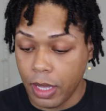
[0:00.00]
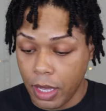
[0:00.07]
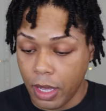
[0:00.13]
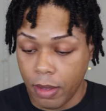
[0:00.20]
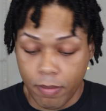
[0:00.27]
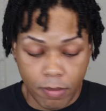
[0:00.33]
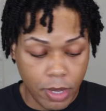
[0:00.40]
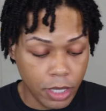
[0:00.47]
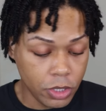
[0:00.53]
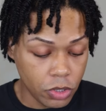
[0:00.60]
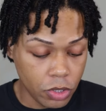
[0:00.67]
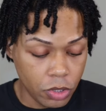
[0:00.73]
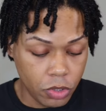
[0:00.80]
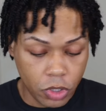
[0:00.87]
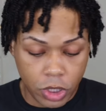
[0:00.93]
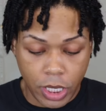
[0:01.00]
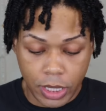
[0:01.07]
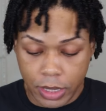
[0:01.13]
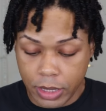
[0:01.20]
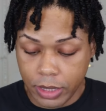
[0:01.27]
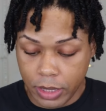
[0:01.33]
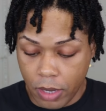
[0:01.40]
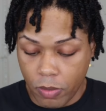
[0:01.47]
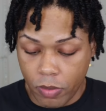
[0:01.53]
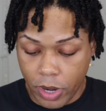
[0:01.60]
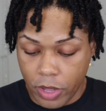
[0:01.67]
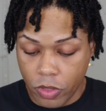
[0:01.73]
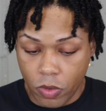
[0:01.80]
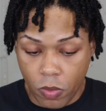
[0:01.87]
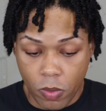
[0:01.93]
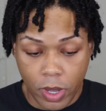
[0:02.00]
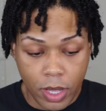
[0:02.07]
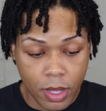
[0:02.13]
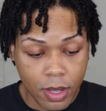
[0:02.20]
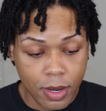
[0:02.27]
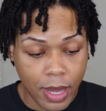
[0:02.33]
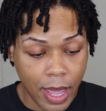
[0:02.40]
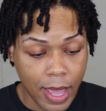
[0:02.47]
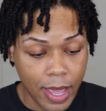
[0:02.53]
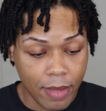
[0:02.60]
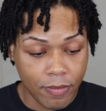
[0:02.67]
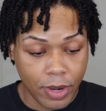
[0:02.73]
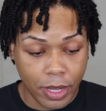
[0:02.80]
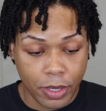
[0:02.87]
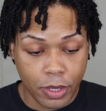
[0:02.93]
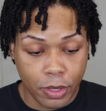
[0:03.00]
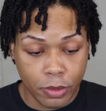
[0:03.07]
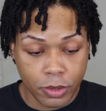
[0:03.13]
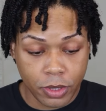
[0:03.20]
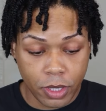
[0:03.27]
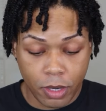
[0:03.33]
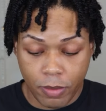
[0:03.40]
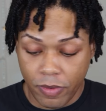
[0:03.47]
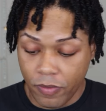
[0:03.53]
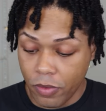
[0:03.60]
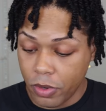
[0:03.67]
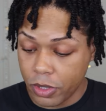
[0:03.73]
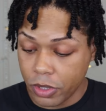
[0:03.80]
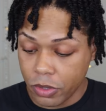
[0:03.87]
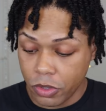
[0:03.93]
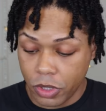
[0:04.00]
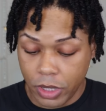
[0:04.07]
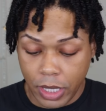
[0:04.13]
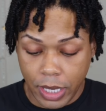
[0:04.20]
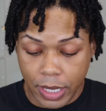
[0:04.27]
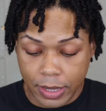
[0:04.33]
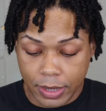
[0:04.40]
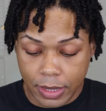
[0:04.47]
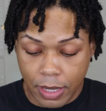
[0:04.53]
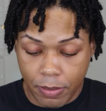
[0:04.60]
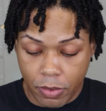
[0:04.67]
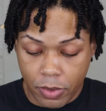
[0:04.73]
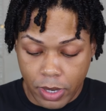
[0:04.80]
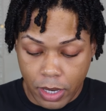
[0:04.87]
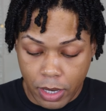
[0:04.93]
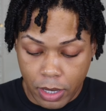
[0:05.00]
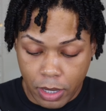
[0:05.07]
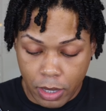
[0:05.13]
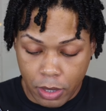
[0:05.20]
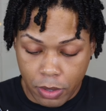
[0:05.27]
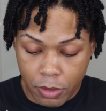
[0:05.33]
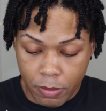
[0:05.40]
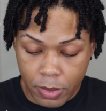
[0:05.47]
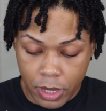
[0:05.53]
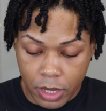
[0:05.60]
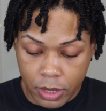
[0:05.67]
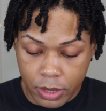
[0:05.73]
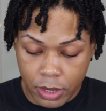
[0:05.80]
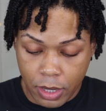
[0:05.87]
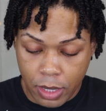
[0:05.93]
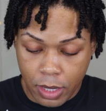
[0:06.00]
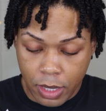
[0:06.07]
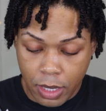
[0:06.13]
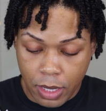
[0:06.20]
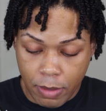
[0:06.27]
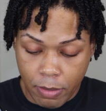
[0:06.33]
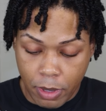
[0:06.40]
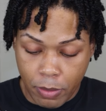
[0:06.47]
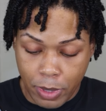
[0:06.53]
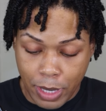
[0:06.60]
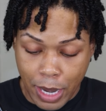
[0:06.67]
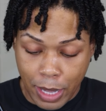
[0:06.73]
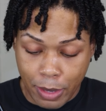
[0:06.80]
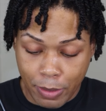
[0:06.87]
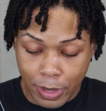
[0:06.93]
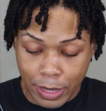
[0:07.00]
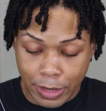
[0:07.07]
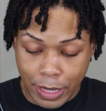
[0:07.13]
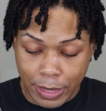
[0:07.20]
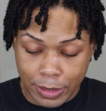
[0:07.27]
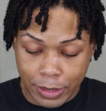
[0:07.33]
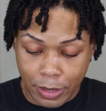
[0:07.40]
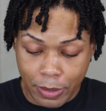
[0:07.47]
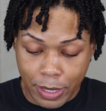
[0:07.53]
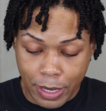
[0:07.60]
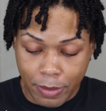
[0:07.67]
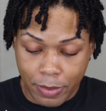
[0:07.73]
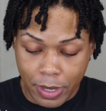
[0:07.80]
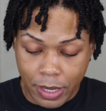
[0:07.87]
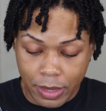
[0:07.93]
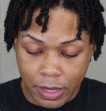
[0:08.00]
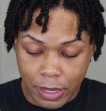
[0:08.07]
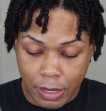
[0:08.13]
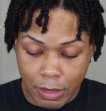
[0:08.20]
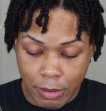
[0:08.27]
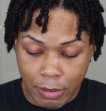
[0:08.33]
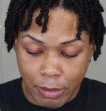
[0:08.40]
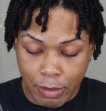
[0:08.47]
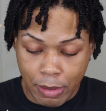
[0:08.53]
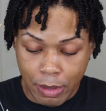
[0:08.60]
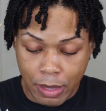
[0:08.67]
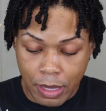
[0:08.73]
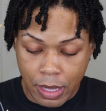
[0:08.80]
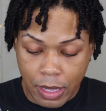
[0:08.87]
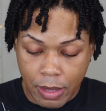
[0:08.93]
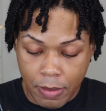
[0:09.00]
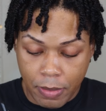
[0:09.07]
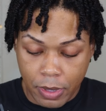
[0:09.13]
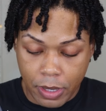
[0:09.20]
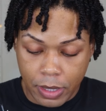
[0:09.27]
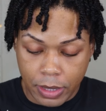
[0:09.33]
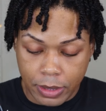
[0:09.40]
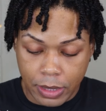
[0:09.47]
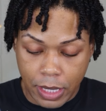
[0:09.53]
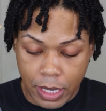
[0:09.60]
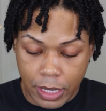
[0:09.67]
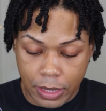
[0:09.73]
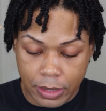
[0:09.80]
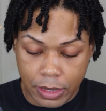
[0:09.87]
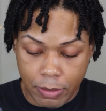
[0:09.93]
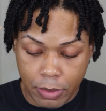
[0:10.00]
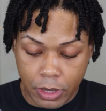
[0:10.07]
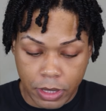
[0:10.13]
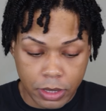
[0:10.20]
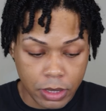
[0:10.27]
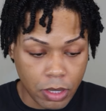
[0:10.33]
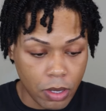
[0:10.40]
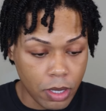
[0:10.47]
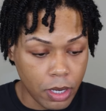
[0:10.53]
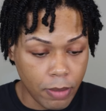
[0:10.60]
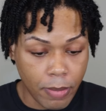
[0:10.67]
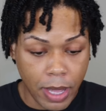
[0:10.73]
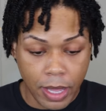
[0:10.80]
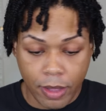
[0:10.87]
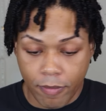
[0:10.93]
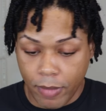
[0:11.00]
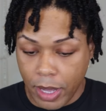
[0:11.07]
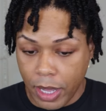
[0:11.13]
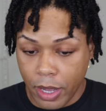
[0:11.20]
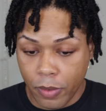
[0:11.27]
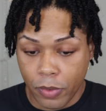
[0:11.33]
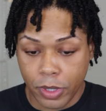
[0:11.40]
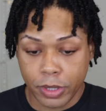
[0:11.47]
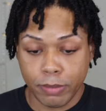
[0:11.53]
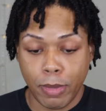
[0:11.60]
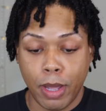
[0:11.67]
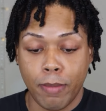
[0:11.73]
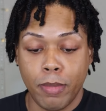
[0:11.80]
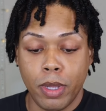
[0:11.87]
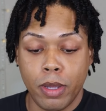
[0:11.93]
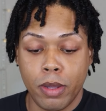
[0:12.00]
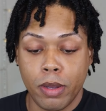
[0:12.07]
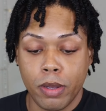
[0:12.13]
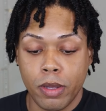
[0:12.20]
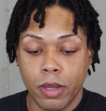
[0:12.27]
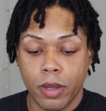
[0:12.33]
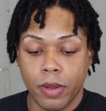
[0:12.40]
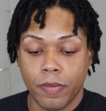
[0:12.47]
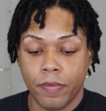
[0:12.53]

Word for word: And make sure you shake this up rather well. I have not used her before so she has separated a little bit but we're not going to let that slow down nothing. going to take some of this on the back of my hand. Where's my mirror?